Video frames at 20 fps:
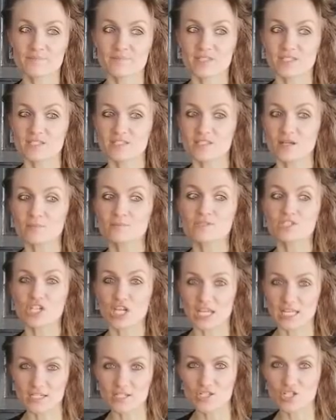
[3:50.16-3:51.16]
some
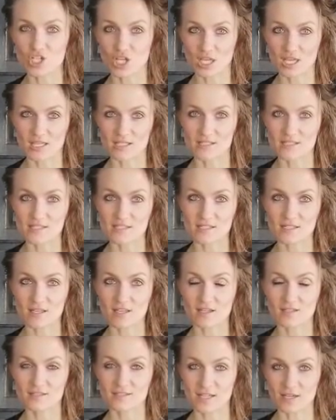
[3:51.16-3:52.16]
changes,
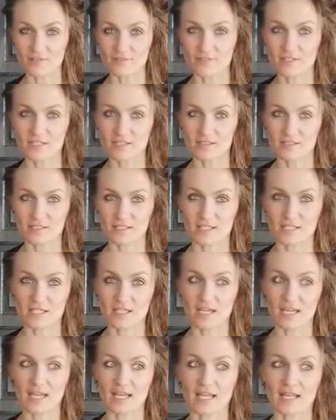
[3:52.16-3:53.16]

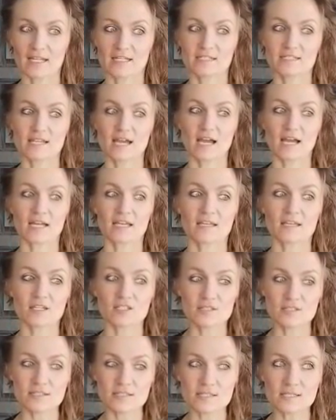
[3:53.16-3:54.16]
definitely, and I
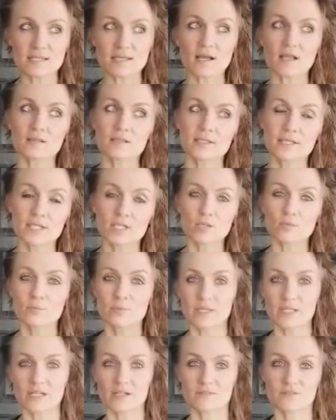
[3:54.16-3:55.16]
could see a little
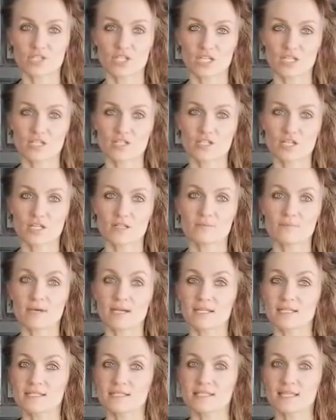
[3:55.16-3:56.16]
bit of change in
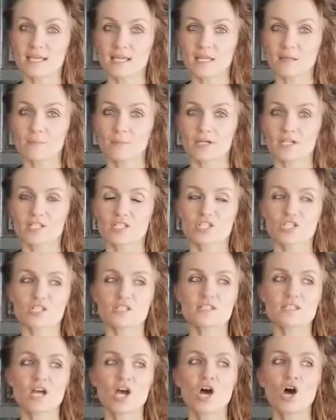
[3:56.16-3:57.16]
my skin, but it
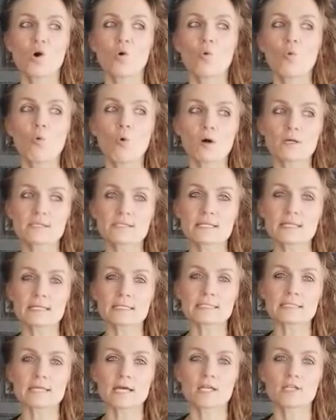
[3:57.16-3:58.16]
just
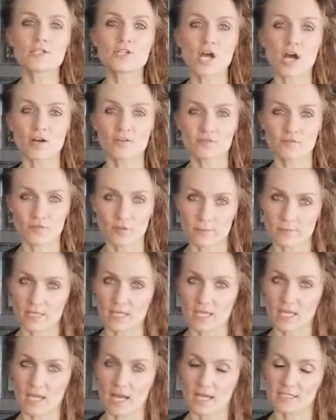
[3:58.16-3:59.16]
wasn't enough for
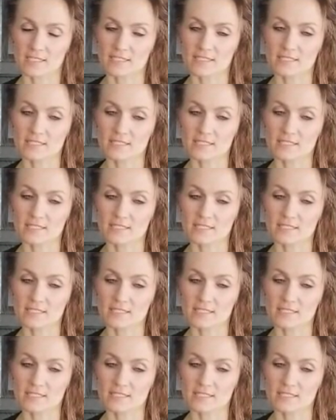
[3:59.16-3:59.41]
me. I